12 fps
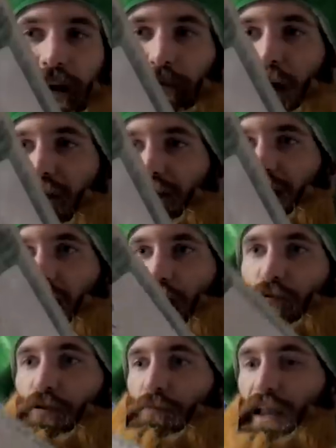Apex
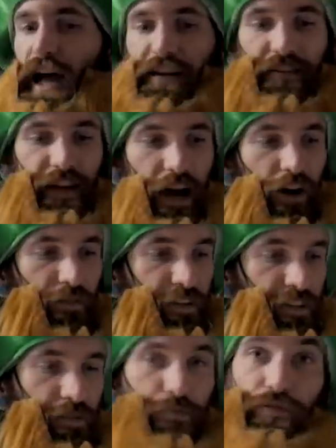deck. We'll blast it out of
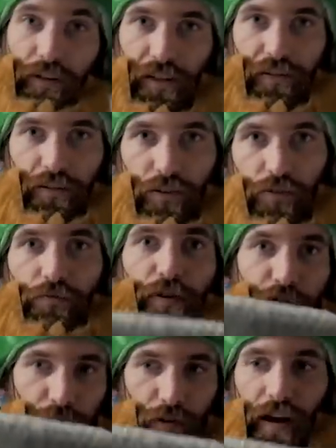this pretty soon,
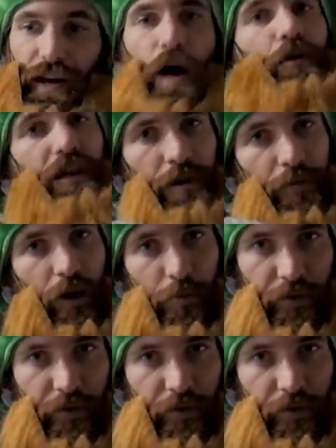but for right now, we'll keep it all